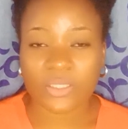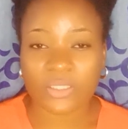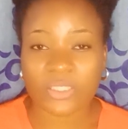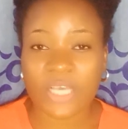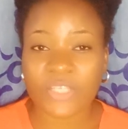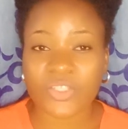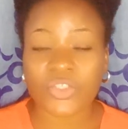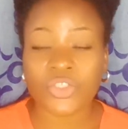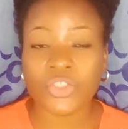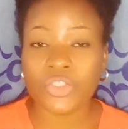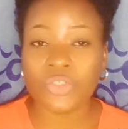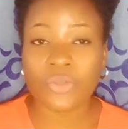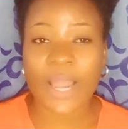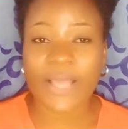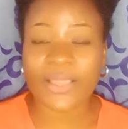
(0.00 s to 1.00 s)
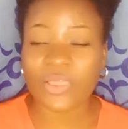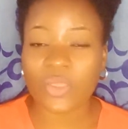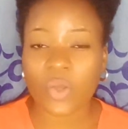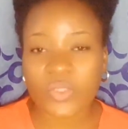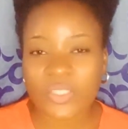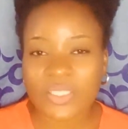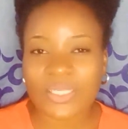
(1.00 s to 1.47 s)
Yes, you are
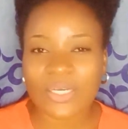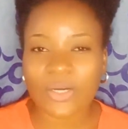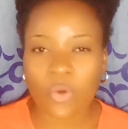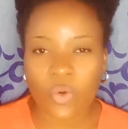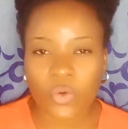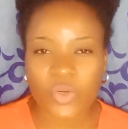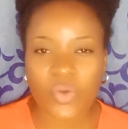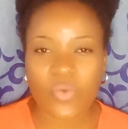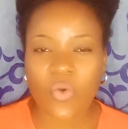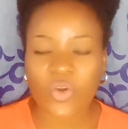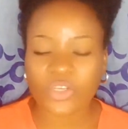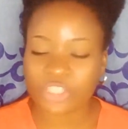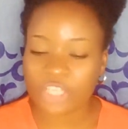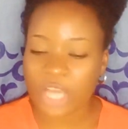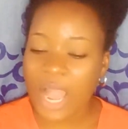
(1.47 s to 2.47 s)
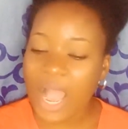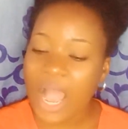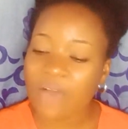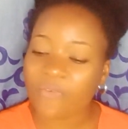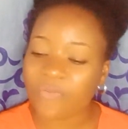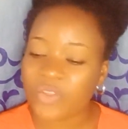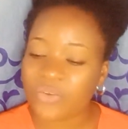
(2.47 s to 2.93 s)
not the only one. She
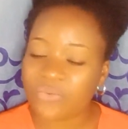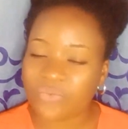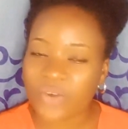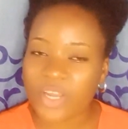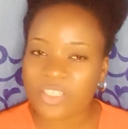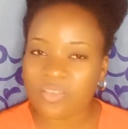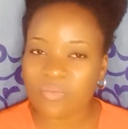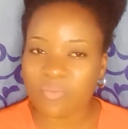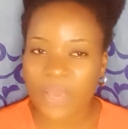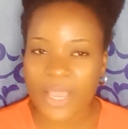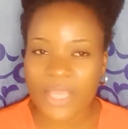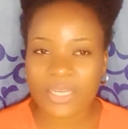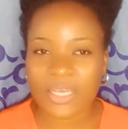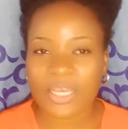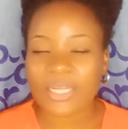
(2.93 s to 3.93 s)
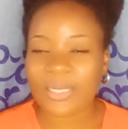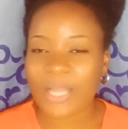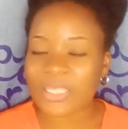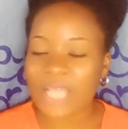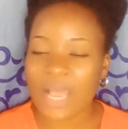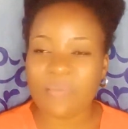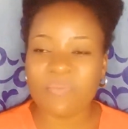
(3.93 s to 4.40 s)
have different men
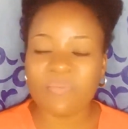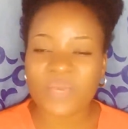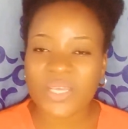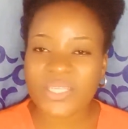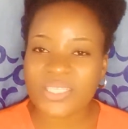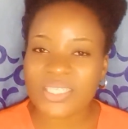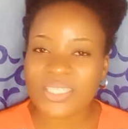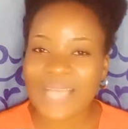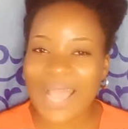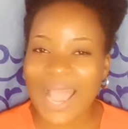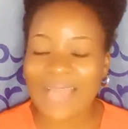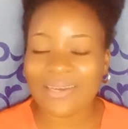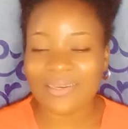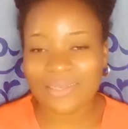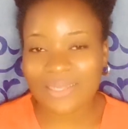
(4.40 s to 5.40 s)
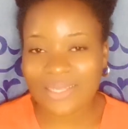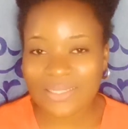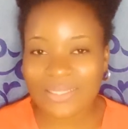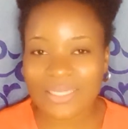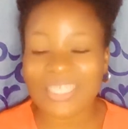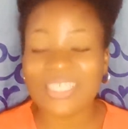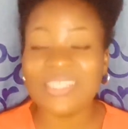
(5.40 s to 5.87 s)
that are meeting her
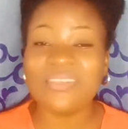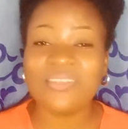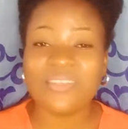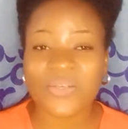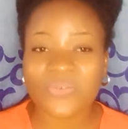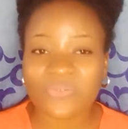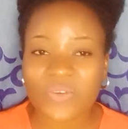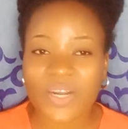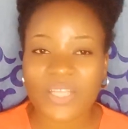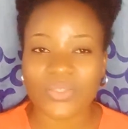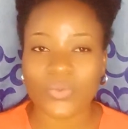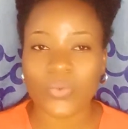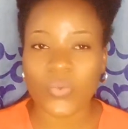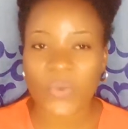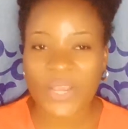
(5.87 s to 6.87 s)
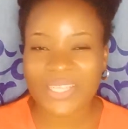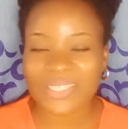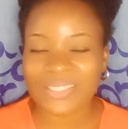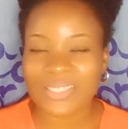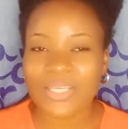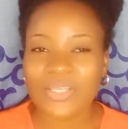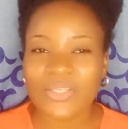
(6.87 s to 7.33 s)
needs in different
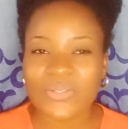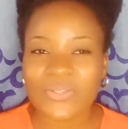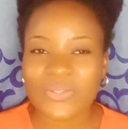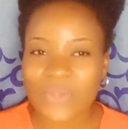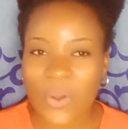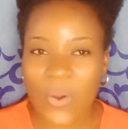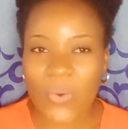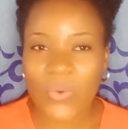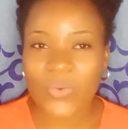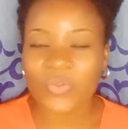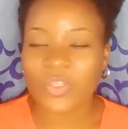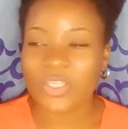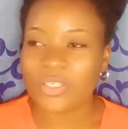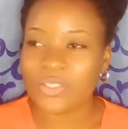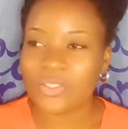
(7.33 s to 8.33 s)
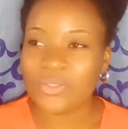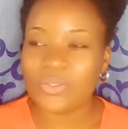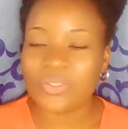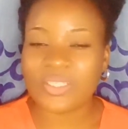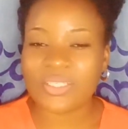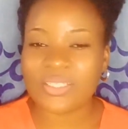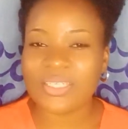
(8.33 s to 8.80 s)
ways. So
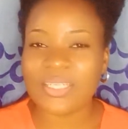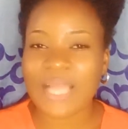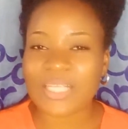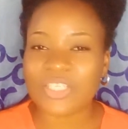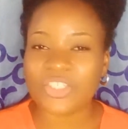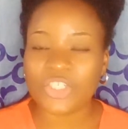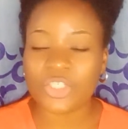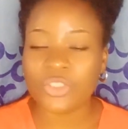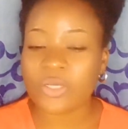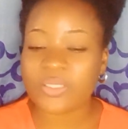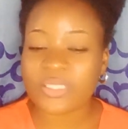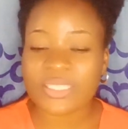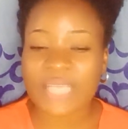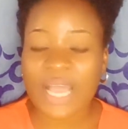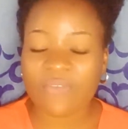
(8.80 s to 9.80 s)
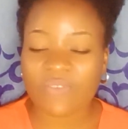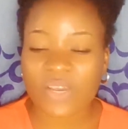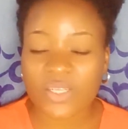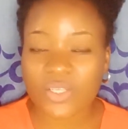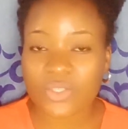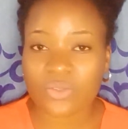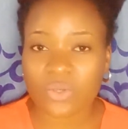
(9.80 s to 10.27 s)
you see that she doesn't have
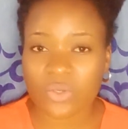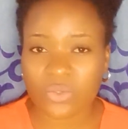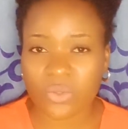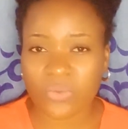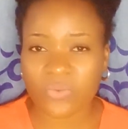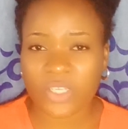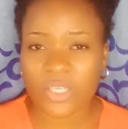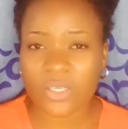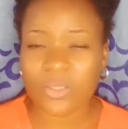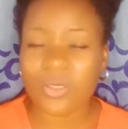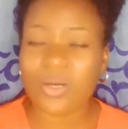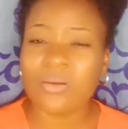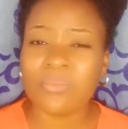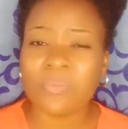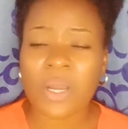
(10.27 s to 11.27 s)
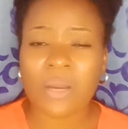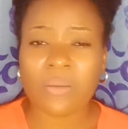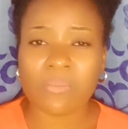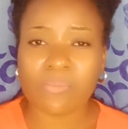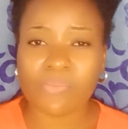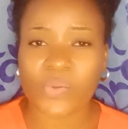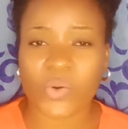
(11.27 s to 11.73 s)
any source of income,
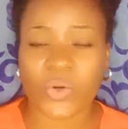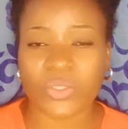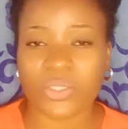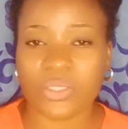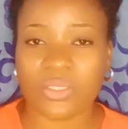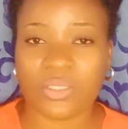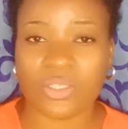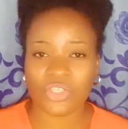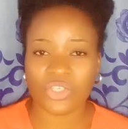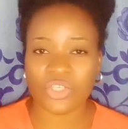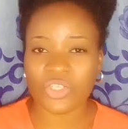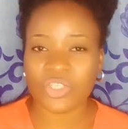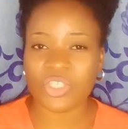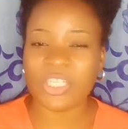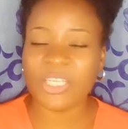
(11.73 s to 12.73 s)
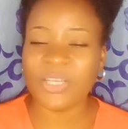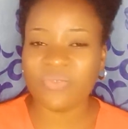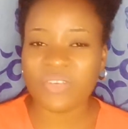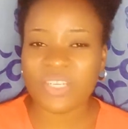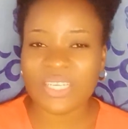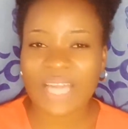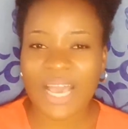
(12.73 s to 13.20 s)
but she's
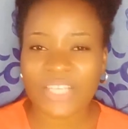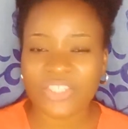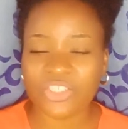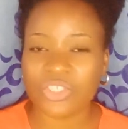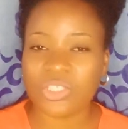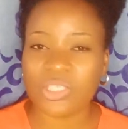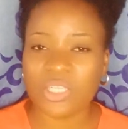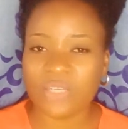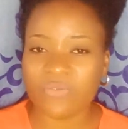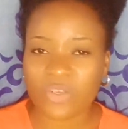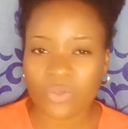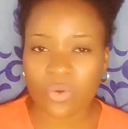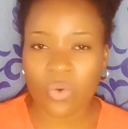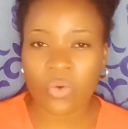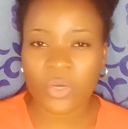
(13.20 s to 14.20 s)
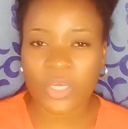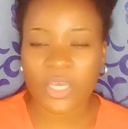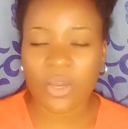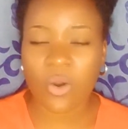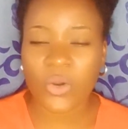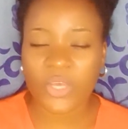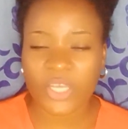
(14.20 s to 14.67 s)
living nice, she's living
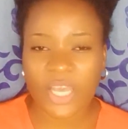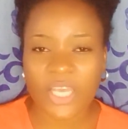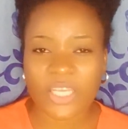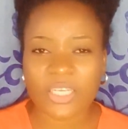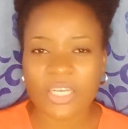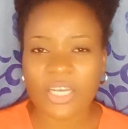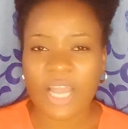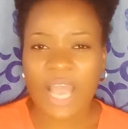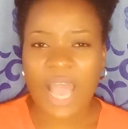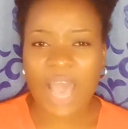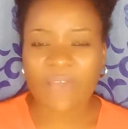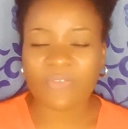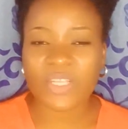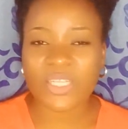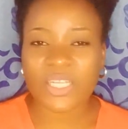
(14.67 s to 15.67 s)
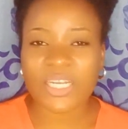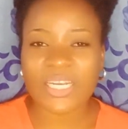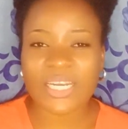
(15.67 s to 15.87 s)
okay, having the